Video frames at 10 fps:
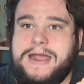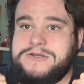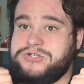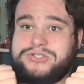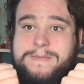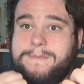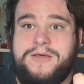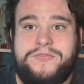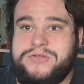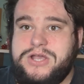Just a
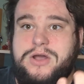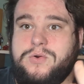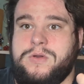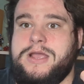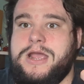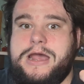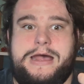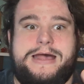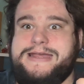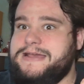month ago,
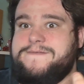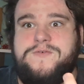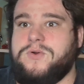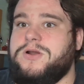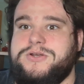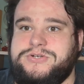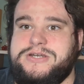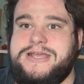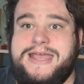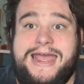I hit
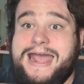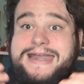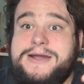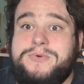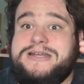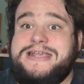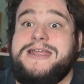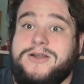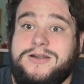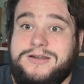400. And now we're
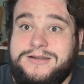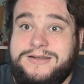here.